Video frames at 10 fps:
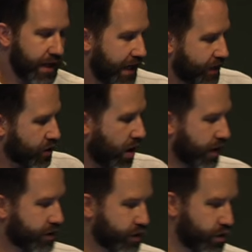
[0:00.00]
It
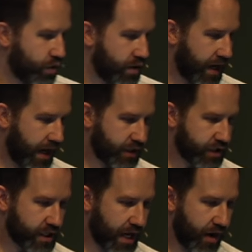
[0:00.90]
talks to Night
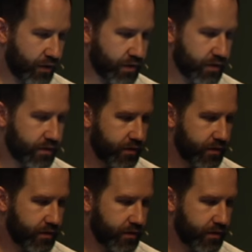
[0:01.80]
Scout,